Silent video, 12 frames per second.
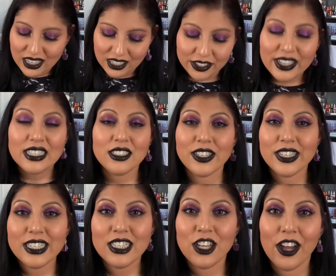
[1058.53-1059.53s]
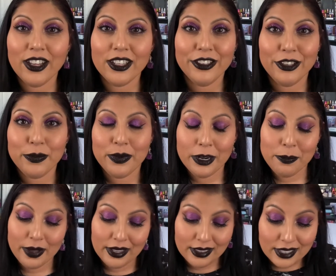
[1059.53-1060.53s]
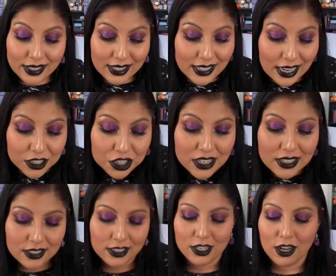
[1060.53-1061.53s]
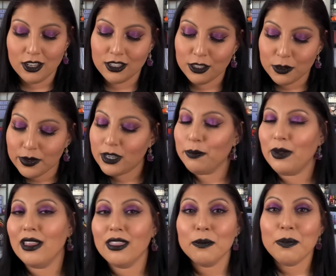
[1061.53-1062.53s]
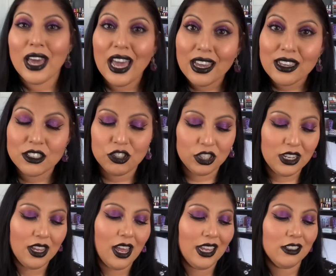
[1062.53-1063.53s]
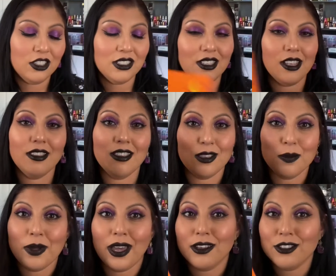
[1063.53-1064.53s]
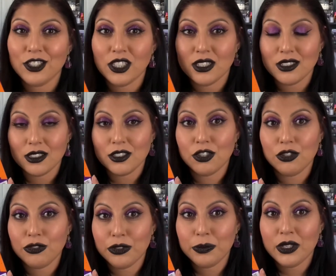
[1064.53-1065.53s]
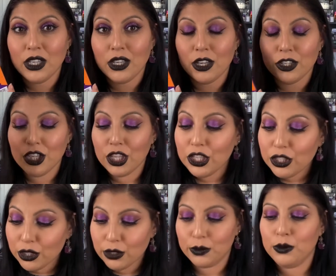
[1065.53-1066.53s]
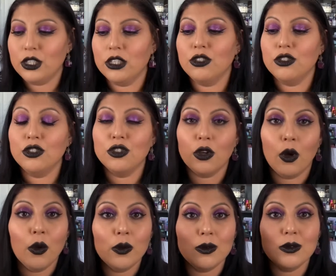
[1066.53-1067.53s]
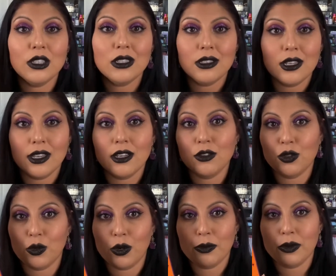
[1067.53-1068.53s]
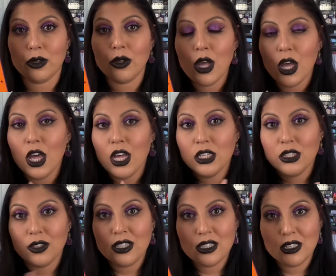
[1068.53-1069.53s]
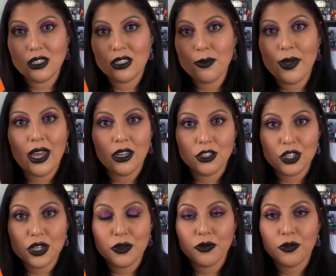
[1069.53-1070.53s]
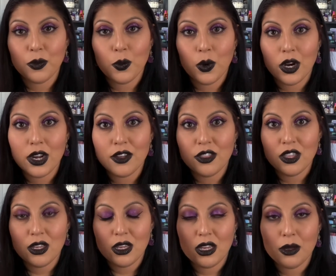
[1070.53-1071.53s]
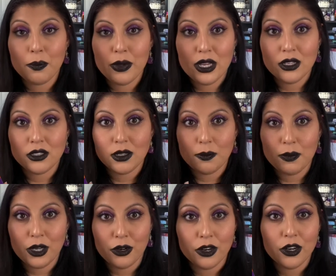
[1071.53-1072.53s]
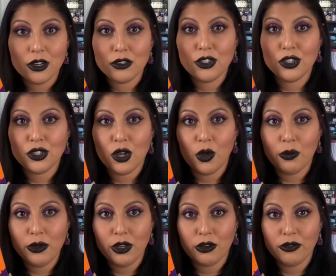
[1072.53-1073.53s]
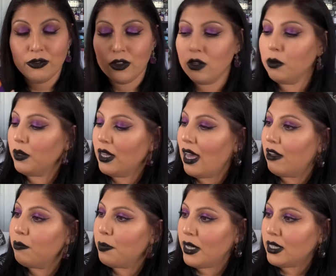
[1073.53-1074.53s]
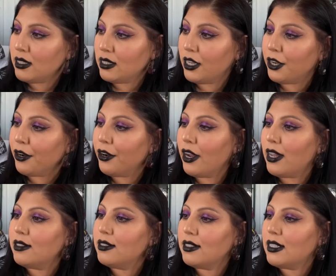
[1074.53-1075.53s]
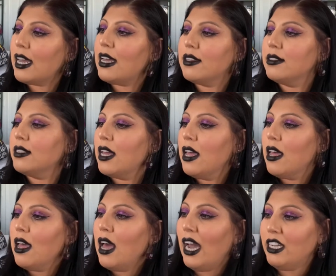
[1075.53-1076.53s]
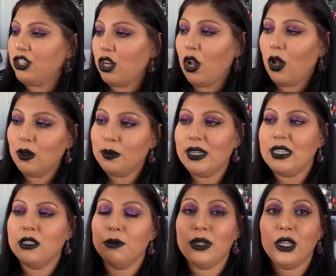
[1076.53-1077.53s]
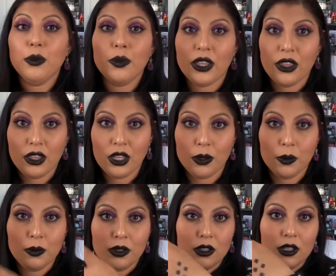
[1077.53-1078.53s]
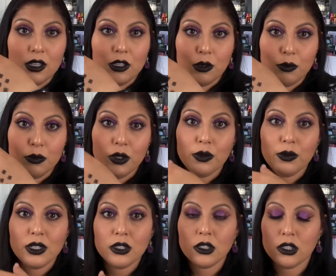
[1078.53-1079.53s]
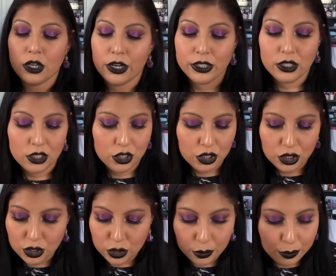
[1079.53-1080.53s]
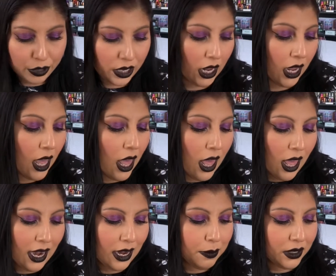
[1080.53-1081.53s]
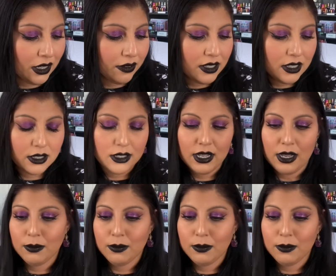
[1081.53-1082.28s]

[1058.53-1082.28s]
Okay, so let's talk a little bit about the collection. Let's talk a little bit about the packaging. I just think that the packaging is extremely cute. It's so stinking adorable. So this is the packaging for the Banks mirror. So beautiful. We have Banks here, and it says, "I shall always be with you," with like a little moon and stars, and it's just so pretty. And I believe it's the same